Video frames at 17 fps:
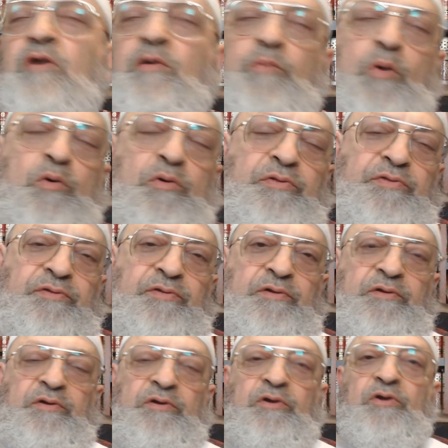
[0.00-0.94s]
they
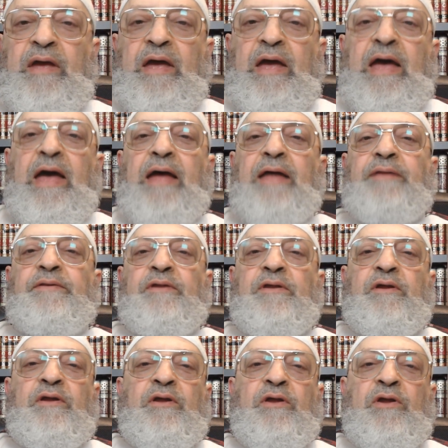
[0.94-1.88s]
both do not
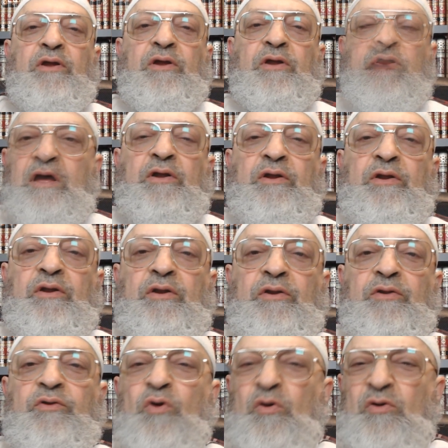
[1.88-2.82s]
care
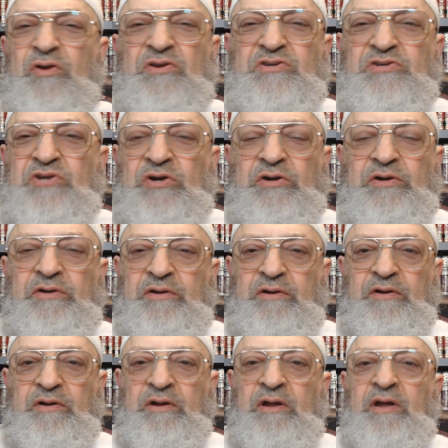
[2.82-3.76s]
about
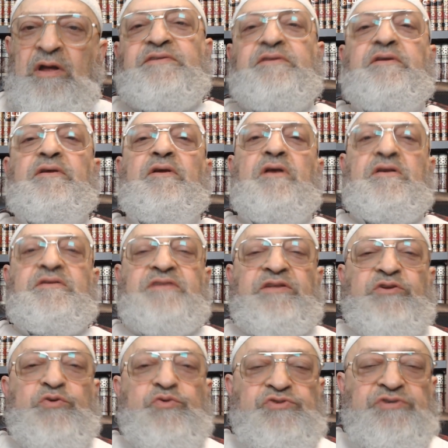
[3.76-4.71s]
Allah's
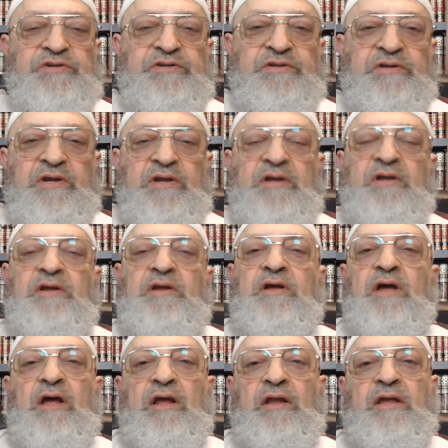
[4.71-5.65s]
constitution,
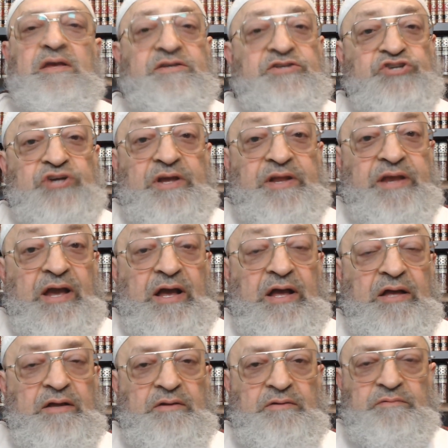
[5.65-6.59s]
Allah's
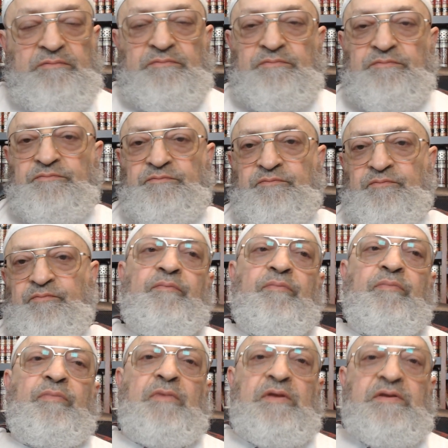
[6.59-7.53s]
Sharia.
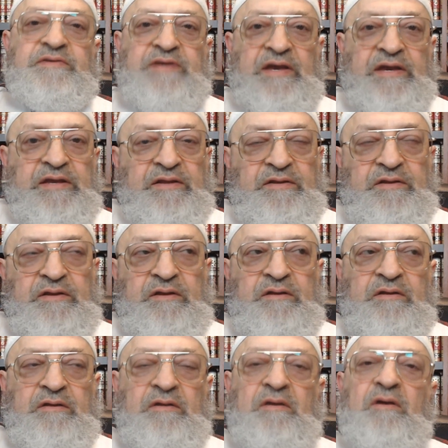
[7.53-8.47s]
Second,
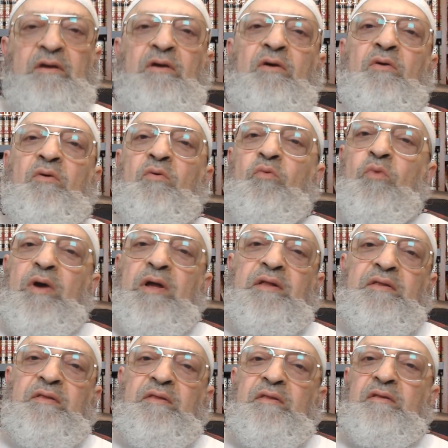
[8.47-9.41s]

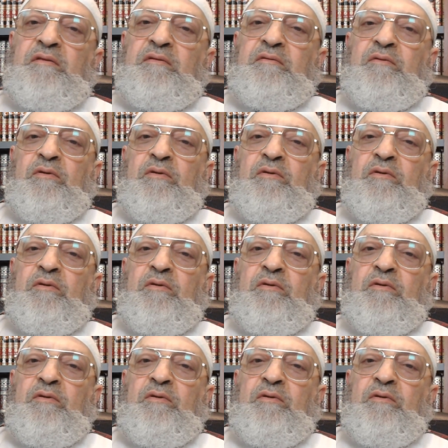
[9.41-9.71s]
when